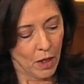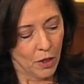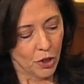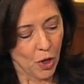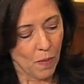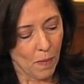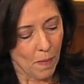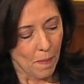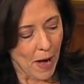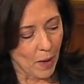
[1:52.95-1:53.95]
So,
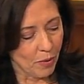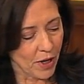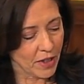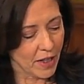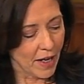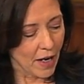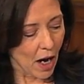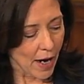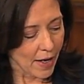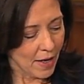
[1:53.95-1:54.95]
Madam President,
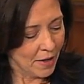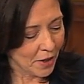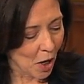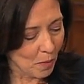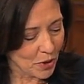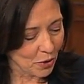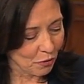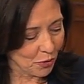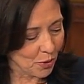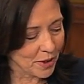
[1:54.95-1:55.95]
I come to the
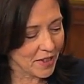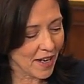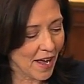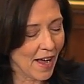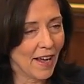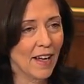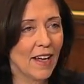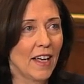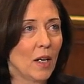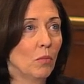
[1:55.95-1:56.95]
floor today,
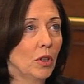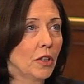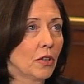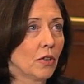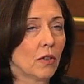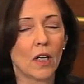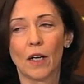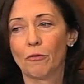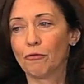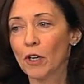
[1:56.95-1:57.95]
and I'm a
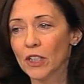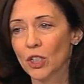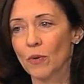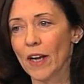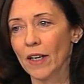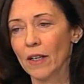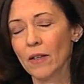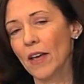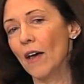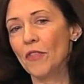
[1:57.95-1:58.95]
little
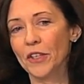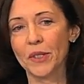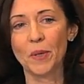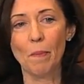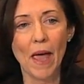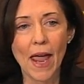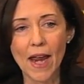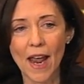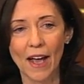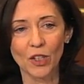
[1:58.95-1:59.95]
frustrated that this
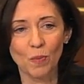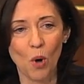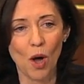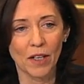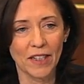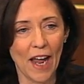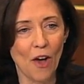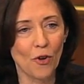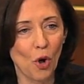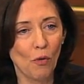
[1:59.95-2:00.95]
debate has bogged
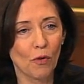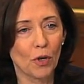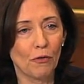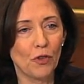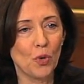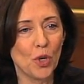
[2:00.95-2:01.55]
down over a few